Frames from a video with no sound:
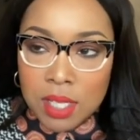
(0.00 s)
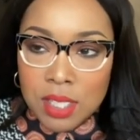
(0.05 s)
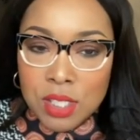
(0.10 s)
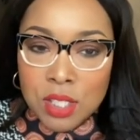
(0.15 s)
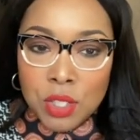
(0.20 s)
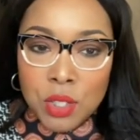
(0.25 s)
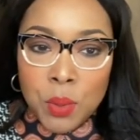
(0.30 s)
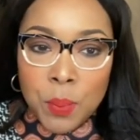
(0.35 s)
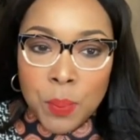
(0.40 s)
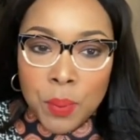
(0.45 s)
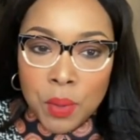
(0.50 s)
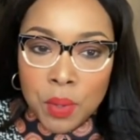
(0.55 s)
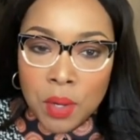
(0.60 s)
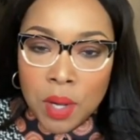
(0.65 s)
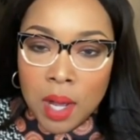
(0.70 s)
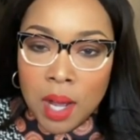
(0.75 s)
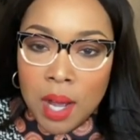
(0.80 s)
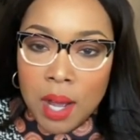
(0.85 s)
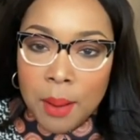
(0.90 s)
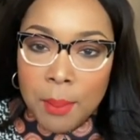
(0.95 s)
So you
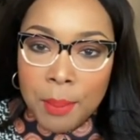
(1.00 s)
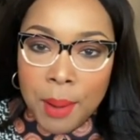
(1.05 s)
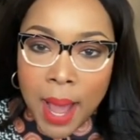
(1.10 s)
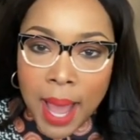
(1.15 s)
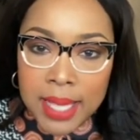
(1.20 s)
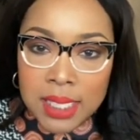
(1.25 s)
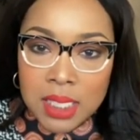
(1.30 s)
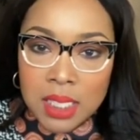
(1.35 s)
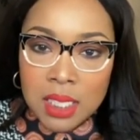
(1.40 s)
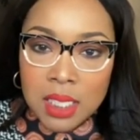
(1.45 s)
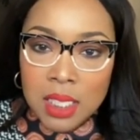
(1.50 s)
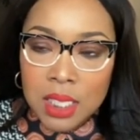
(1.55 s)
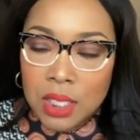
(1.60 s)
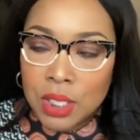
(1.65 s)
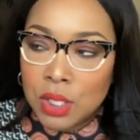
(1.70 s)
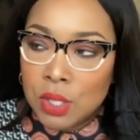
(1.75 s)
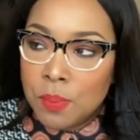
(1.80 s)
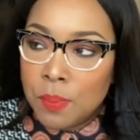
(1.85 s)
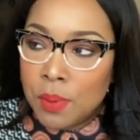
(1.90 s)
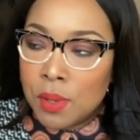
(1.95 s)
pour pasta,
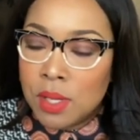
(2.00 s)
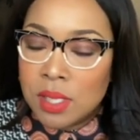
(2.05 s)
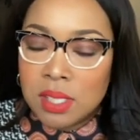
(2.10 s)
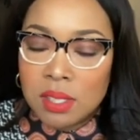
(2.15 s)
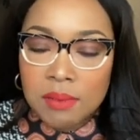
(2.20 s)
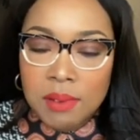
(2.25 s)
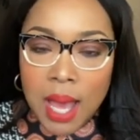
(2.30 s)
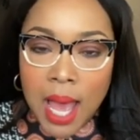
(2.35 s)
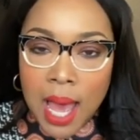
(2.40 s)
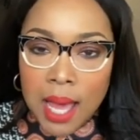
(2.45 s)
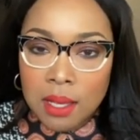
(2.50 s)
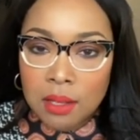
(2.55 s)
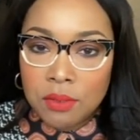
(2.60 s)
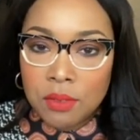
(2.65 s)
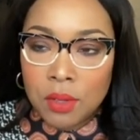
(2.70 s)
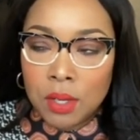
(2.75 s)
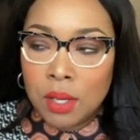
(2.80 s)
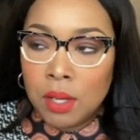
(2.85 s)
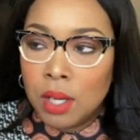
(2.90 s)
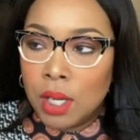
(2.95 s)
you pour some olive
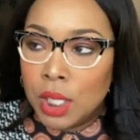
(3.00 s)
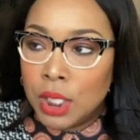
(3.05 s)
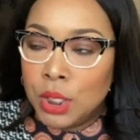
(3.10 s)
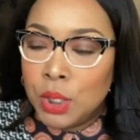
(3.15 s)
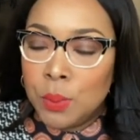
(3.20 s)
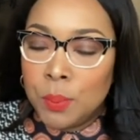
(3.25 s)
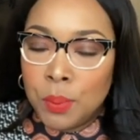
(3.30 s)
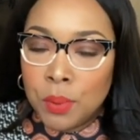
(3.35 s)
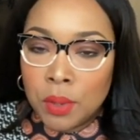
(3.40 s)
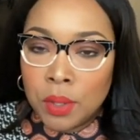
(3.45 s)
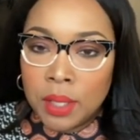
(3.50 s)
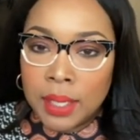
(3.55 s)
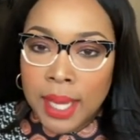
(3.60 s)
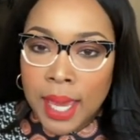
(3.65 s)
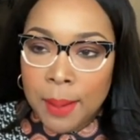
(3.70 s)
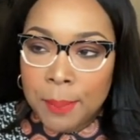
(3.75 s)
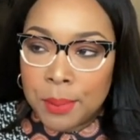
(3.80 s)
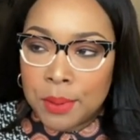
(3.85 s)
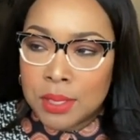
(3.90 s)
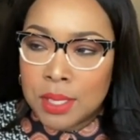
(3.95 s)
oil, you pour
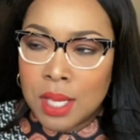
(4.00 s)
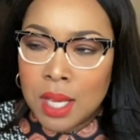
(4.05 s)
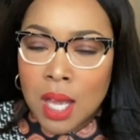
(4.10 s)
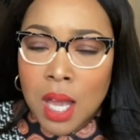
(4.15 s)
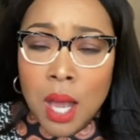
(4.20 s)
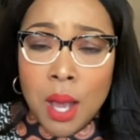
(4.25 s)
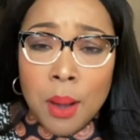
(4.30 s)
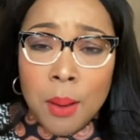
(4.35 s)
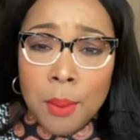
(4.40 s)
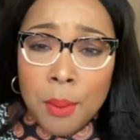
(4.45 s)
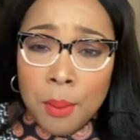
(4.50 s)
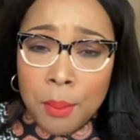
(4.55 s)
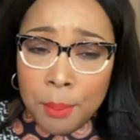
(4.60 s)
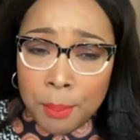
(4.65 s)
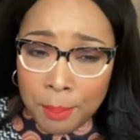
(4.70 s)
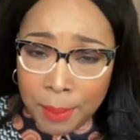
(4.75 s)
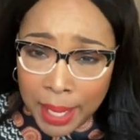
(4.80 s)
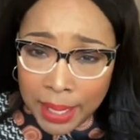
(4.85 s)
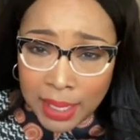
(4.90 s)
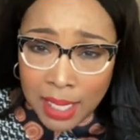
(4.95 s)
capers.
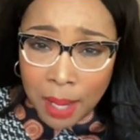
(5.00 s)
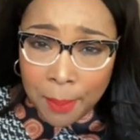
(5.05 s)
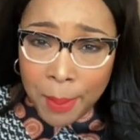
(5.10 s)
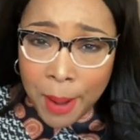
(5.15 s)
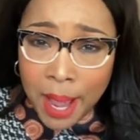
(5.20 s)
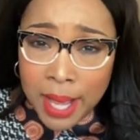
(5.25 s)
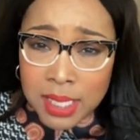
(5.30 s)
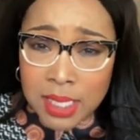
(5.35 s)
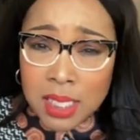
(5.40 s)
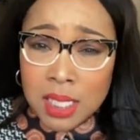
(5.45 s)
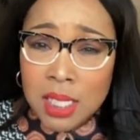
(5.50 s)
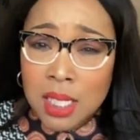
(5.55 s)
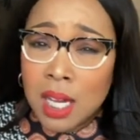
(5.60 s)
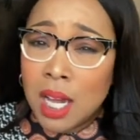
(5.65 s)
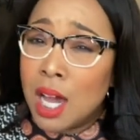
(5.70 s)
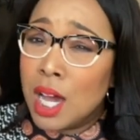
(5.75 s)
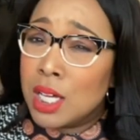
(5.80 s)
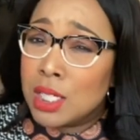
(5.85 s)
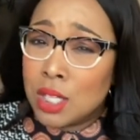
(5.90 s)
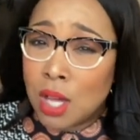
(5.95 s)
Make that pasta,
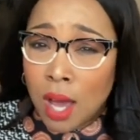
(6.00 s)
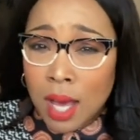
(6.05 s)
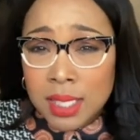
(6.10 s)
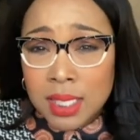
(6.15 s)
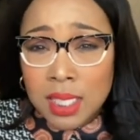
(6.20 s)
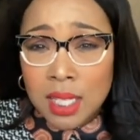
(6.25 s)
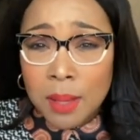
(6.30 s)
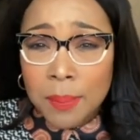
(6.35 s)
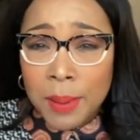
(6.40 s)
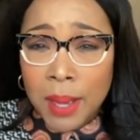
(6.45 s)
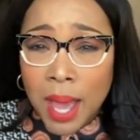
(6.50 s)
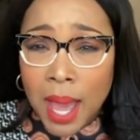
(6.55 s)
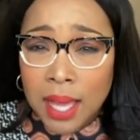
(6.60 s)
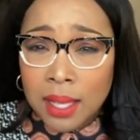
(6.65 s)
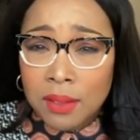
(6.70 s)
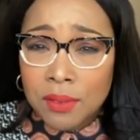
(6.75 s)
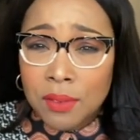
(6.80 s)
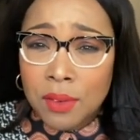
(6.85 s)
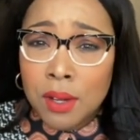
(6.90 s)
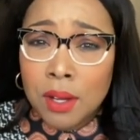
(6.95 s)
toss it up in
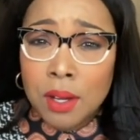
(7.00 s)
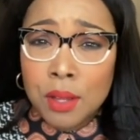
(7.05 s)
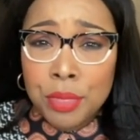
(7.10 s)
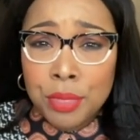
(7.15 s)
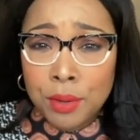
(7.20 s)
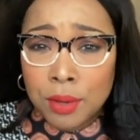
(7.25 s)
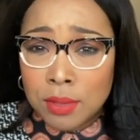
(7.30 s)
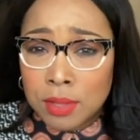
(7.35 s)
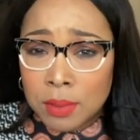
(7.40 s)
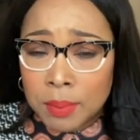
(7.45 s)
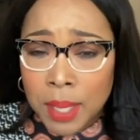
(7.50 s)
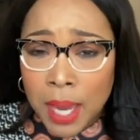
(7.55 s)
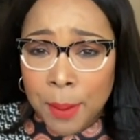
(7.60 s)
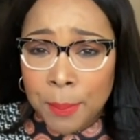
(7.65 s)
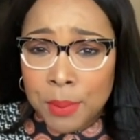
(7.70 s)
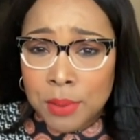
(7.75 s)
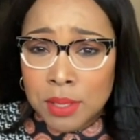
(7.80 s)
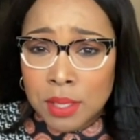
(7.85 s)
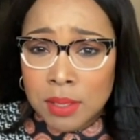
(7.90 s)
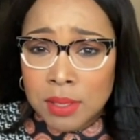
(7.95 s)
olive oil, throw some
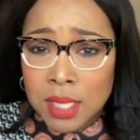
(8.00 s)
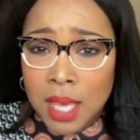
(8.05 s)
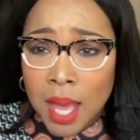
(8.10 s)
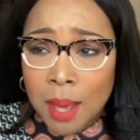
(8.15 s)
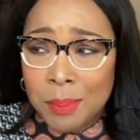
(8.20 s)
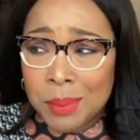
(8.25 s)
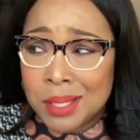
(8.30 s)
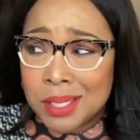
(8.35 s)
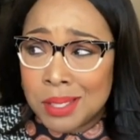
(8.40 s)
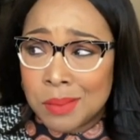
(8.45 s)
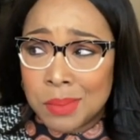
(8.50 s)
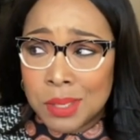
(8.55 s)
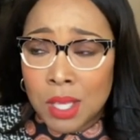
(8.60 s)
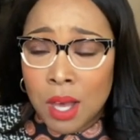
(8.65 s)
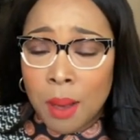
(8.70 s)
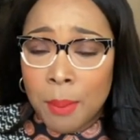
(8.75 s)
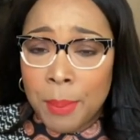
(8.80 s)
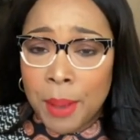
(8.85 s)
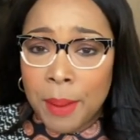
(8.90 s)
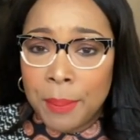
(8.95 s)
capers on top and some salt
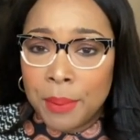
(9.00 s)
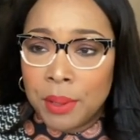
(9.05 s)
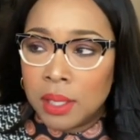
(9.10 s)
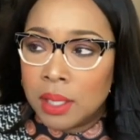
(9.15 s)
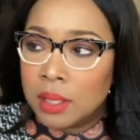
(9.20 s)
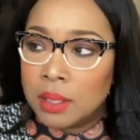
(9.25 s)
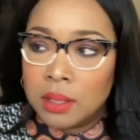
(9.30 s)
and pepper.